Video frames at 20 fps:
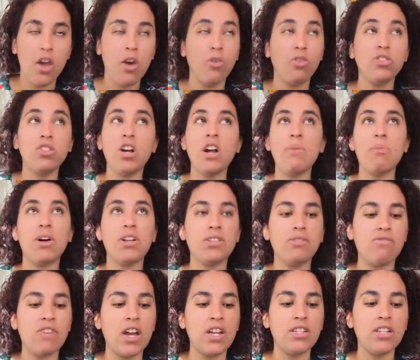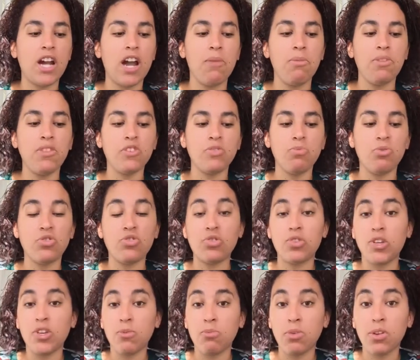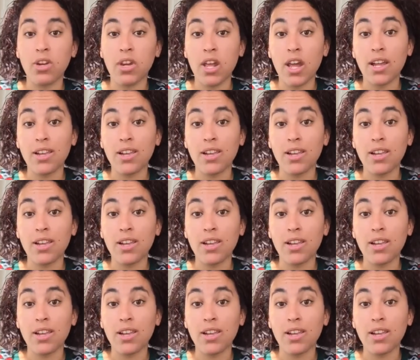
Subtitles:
We talk about divine timing in the spiritual community